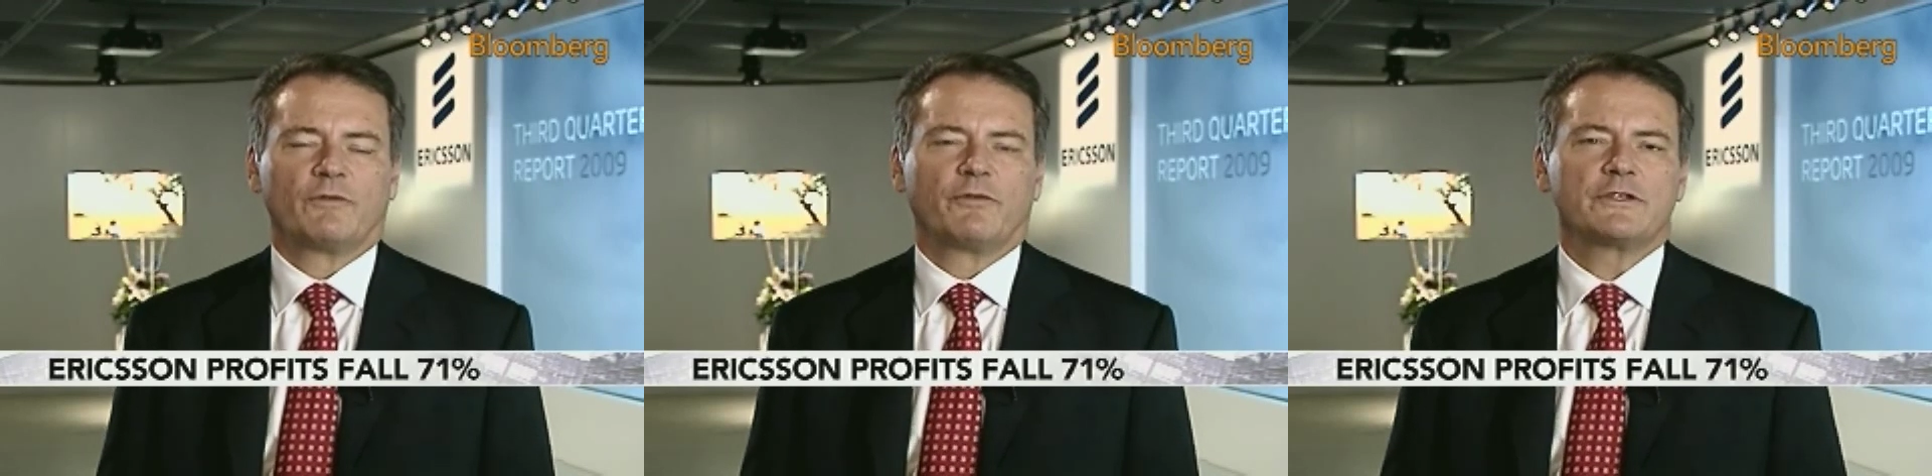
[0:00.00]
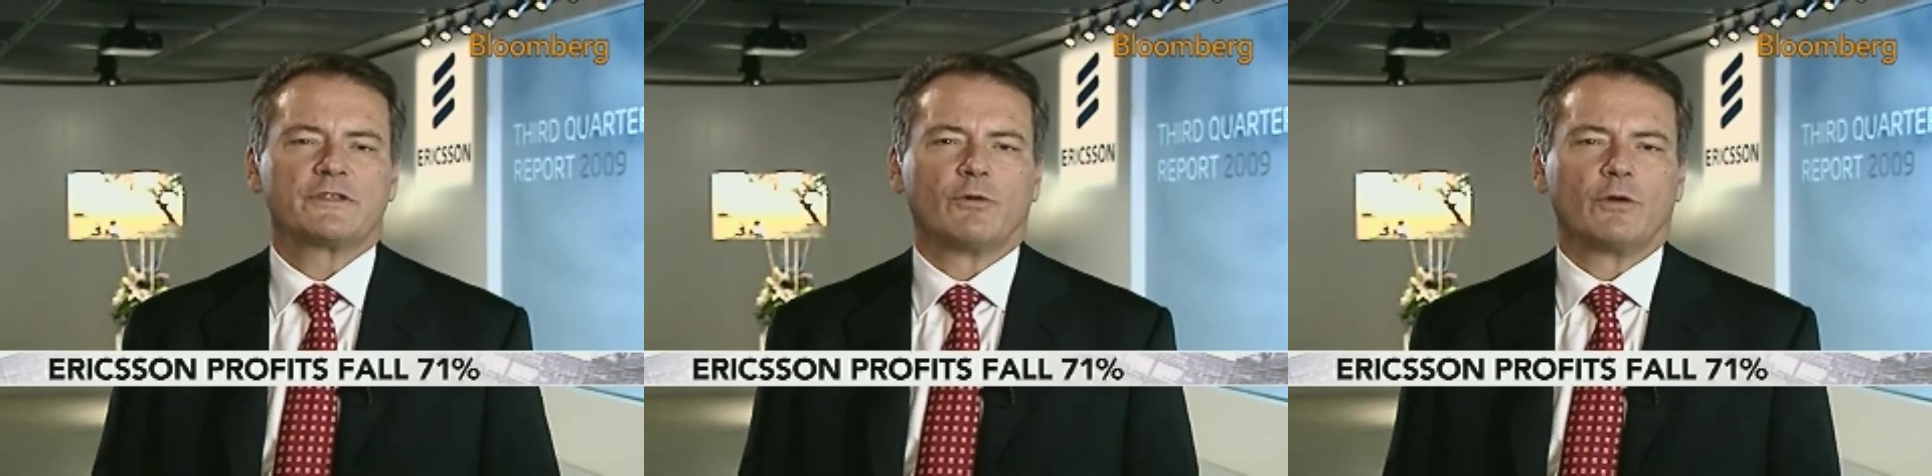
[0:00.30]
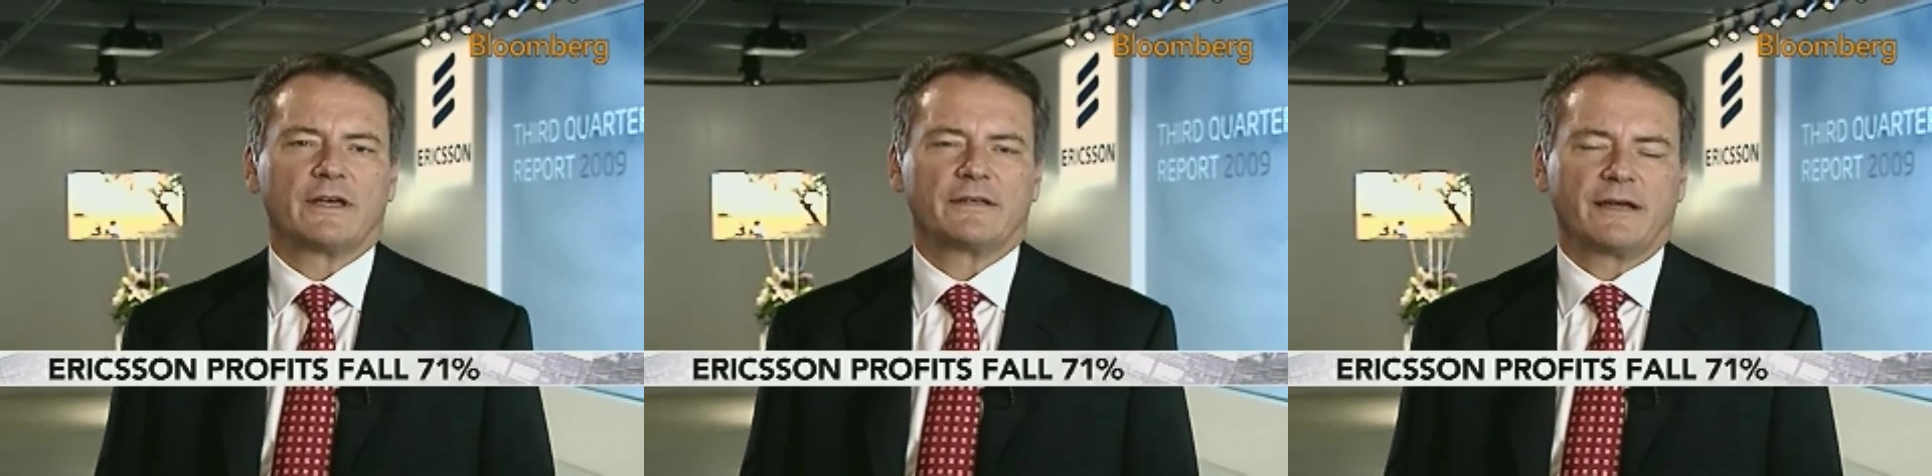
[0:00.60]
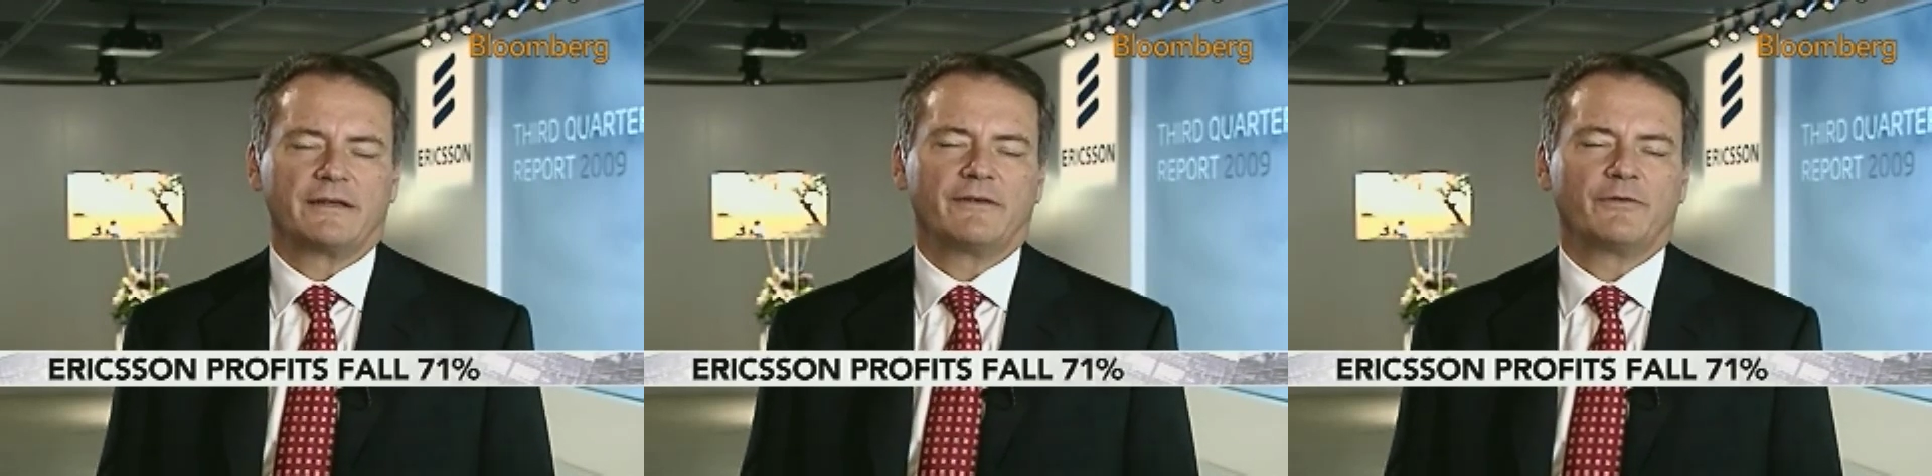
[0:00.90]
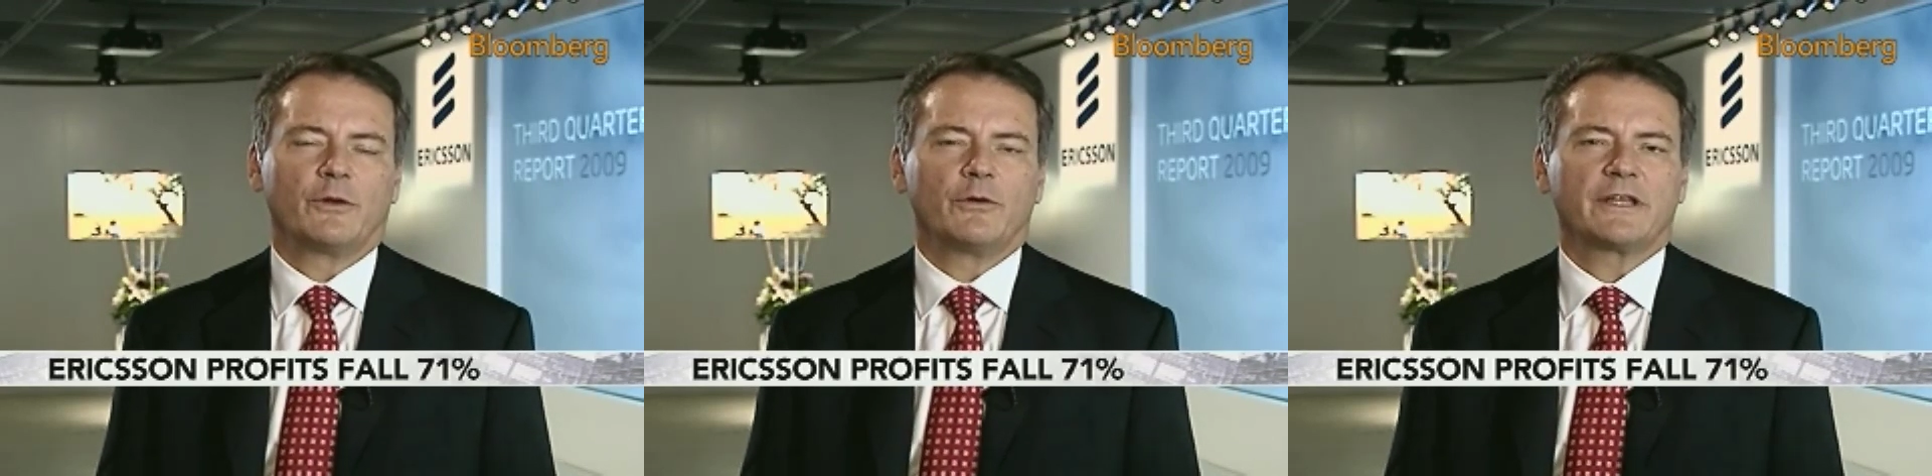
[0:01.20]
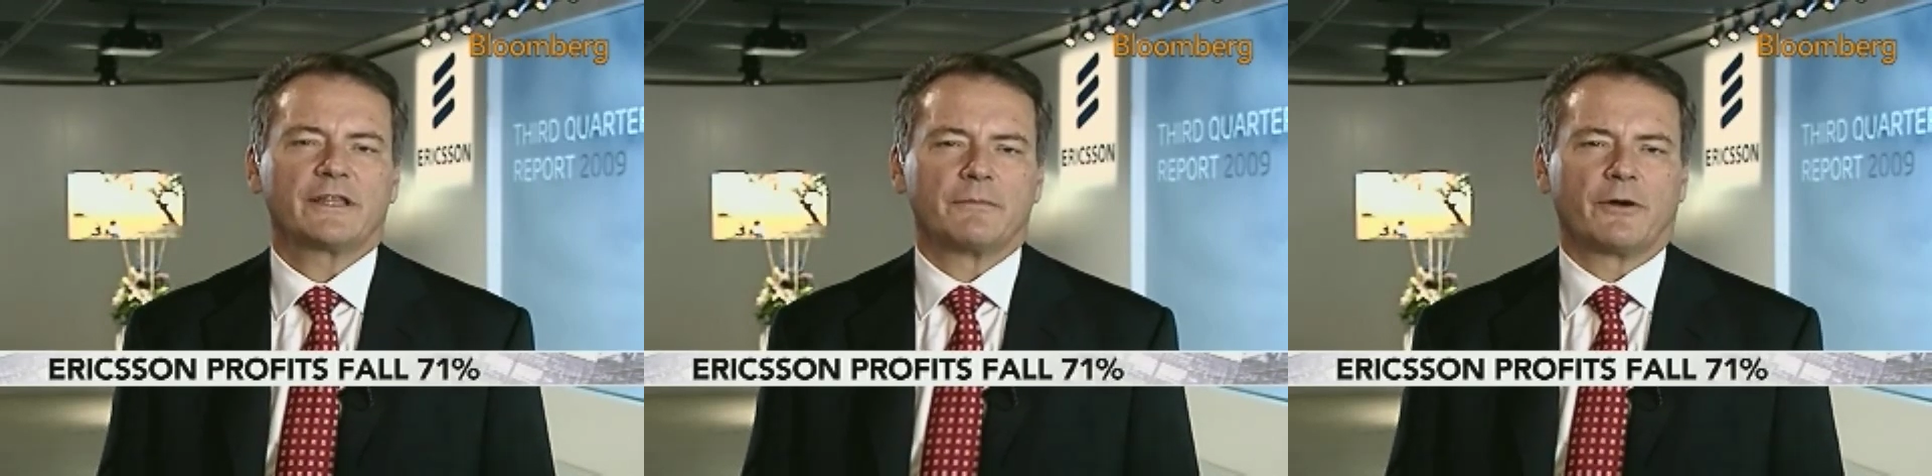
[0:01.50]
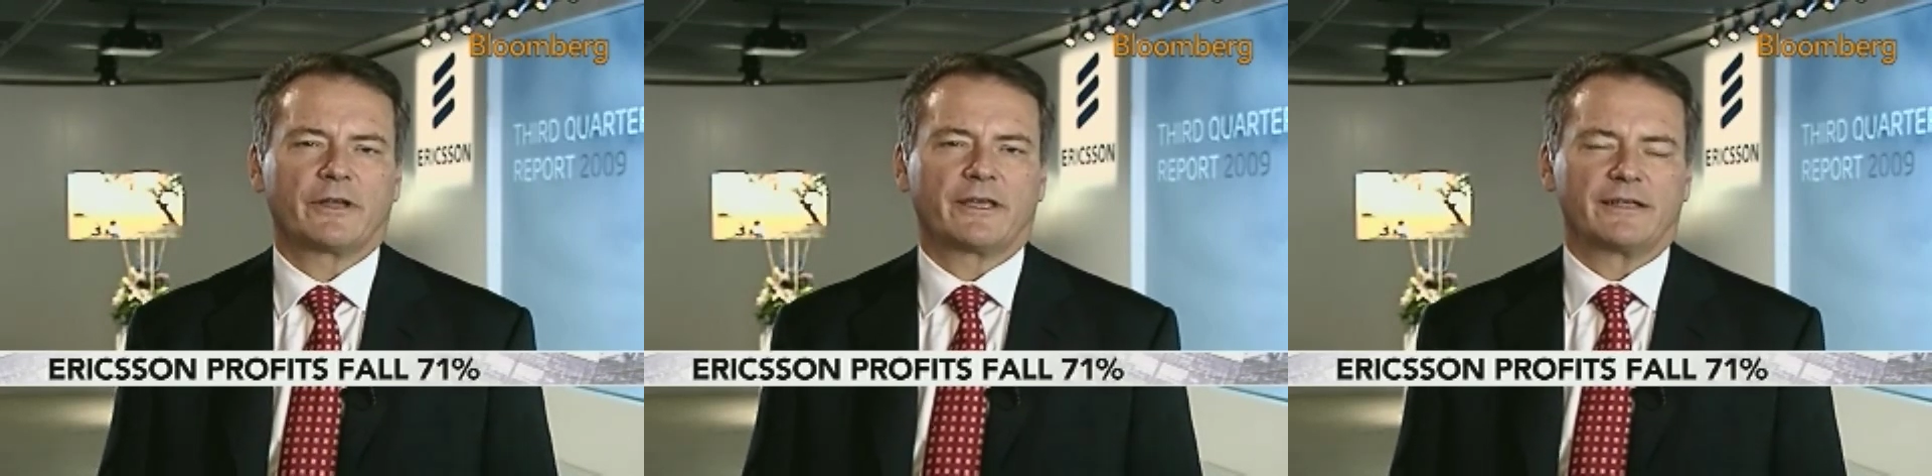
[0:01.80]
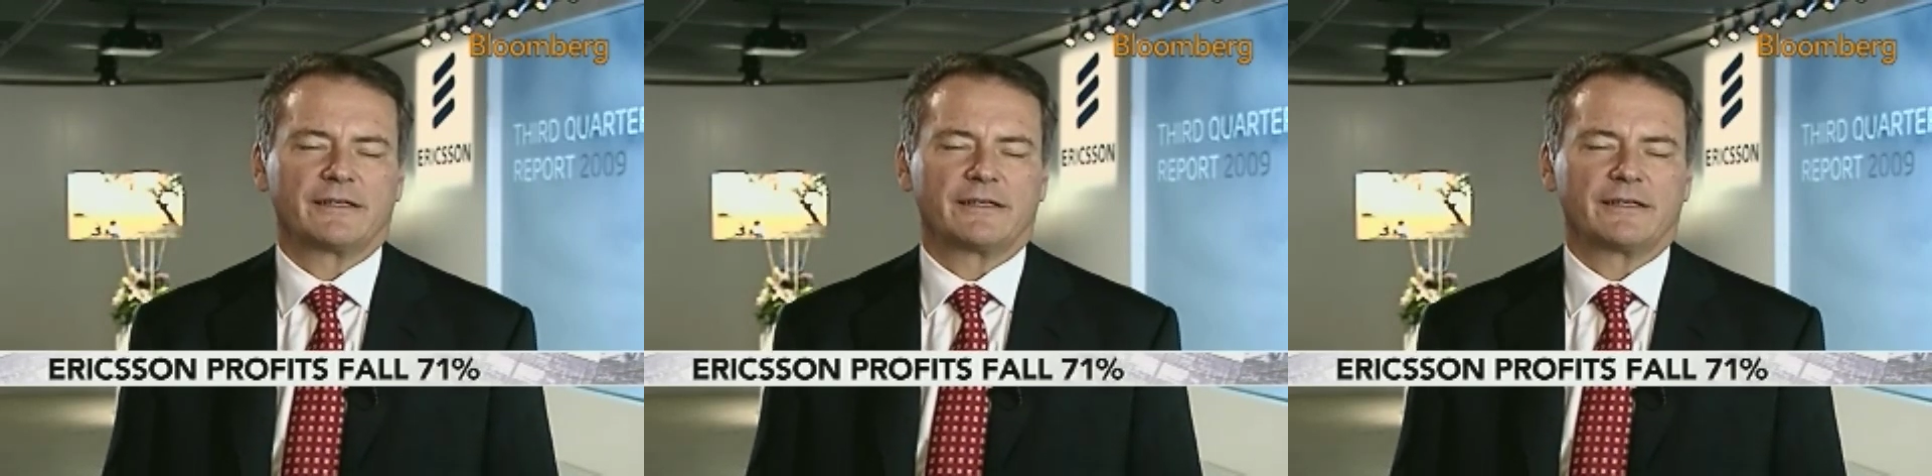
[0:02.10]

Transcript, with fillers: Well, first of all, I, if you look at the market,